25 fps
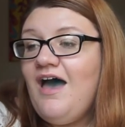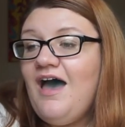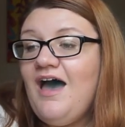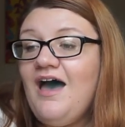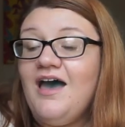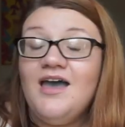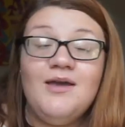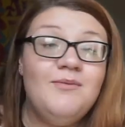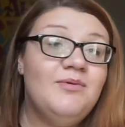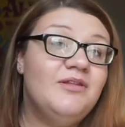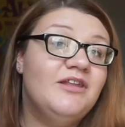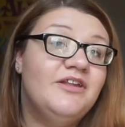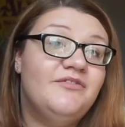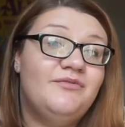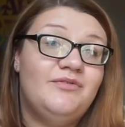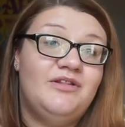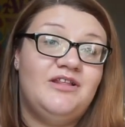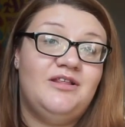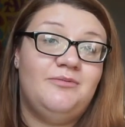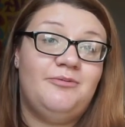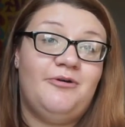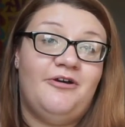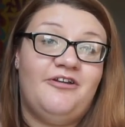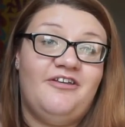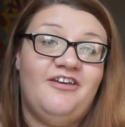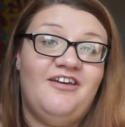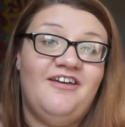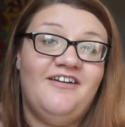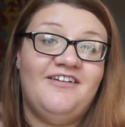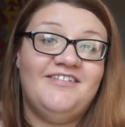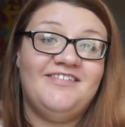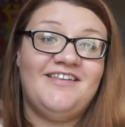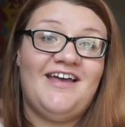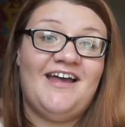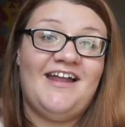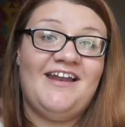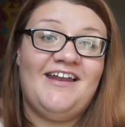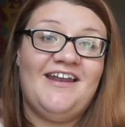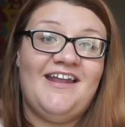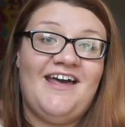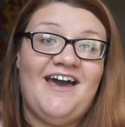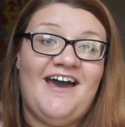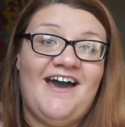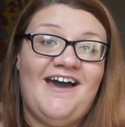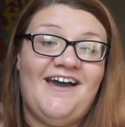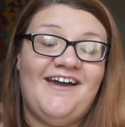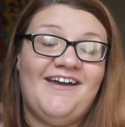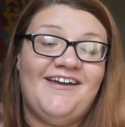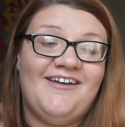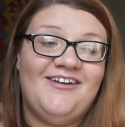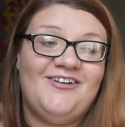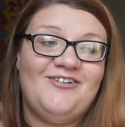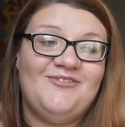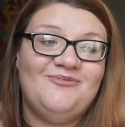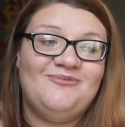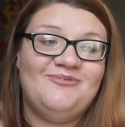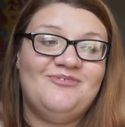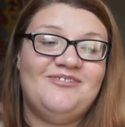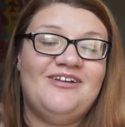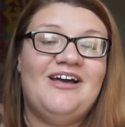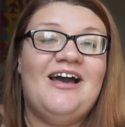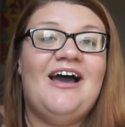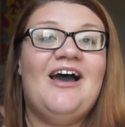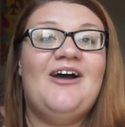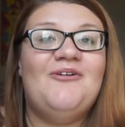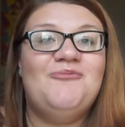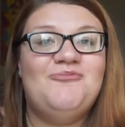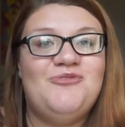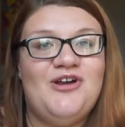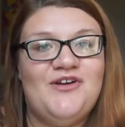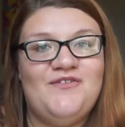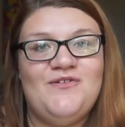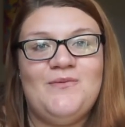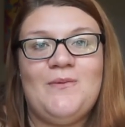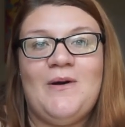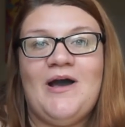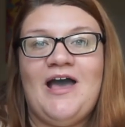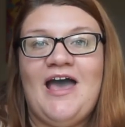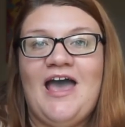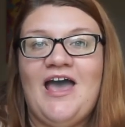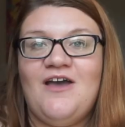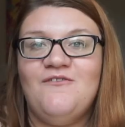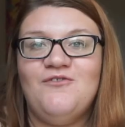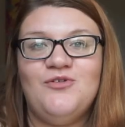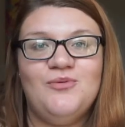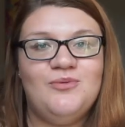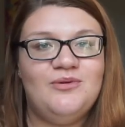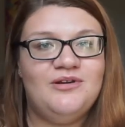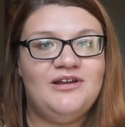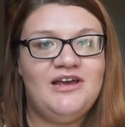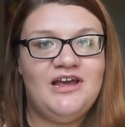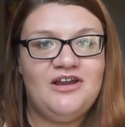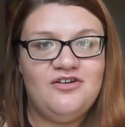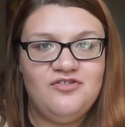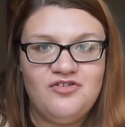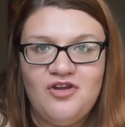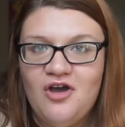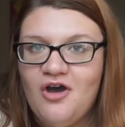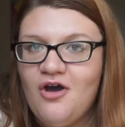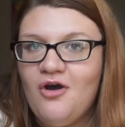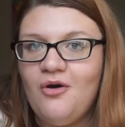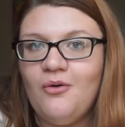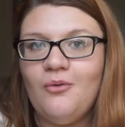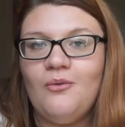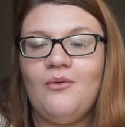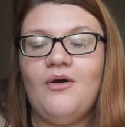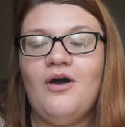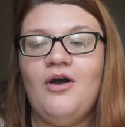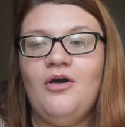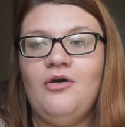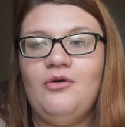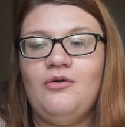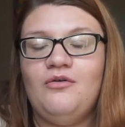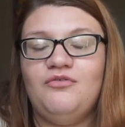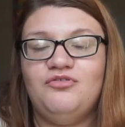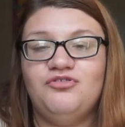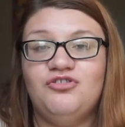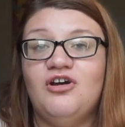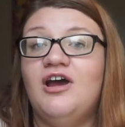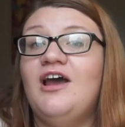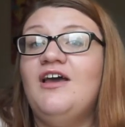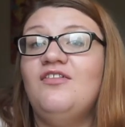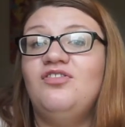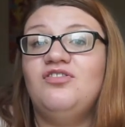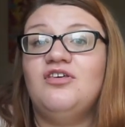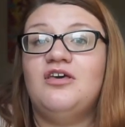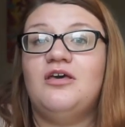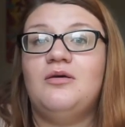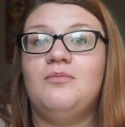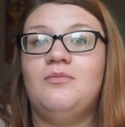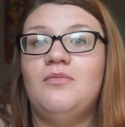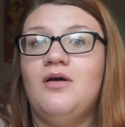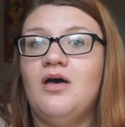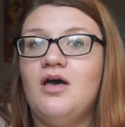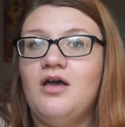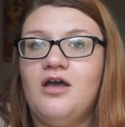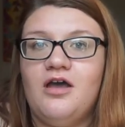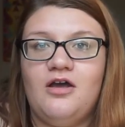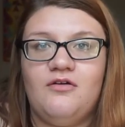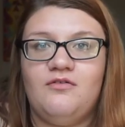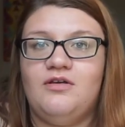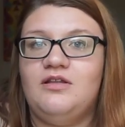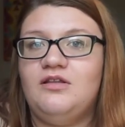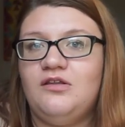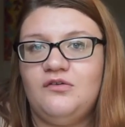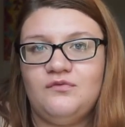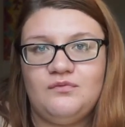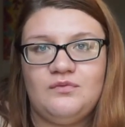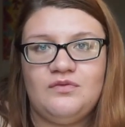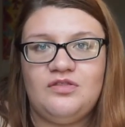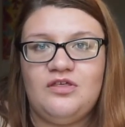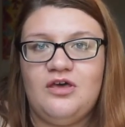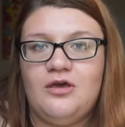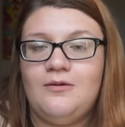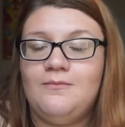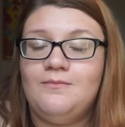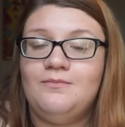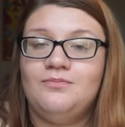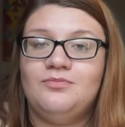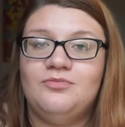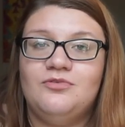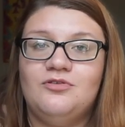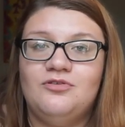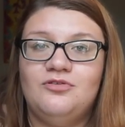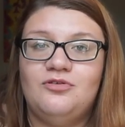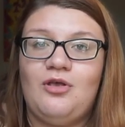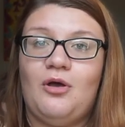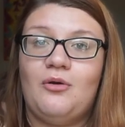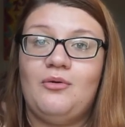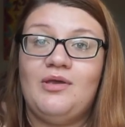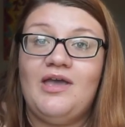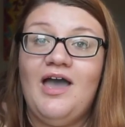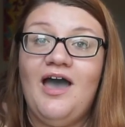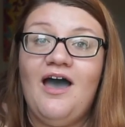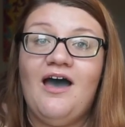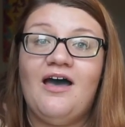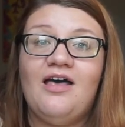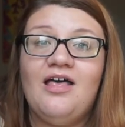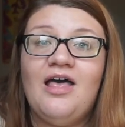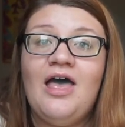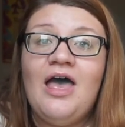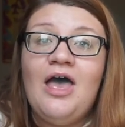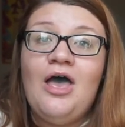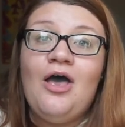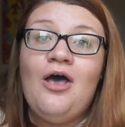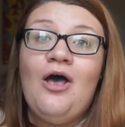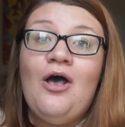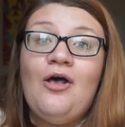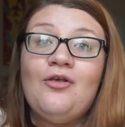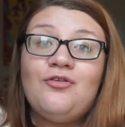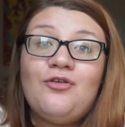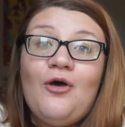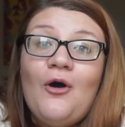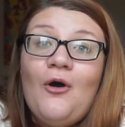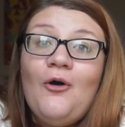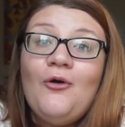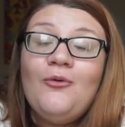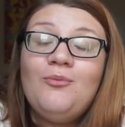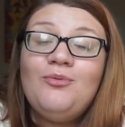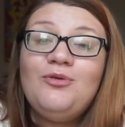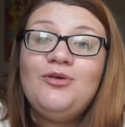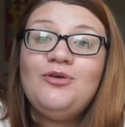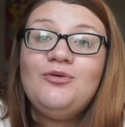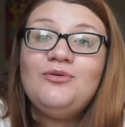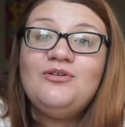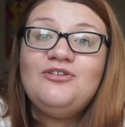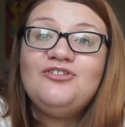I'm in love with these products and I, I'm raving about Everybody I know who have tried them are in love with them. So yeah, so I hope you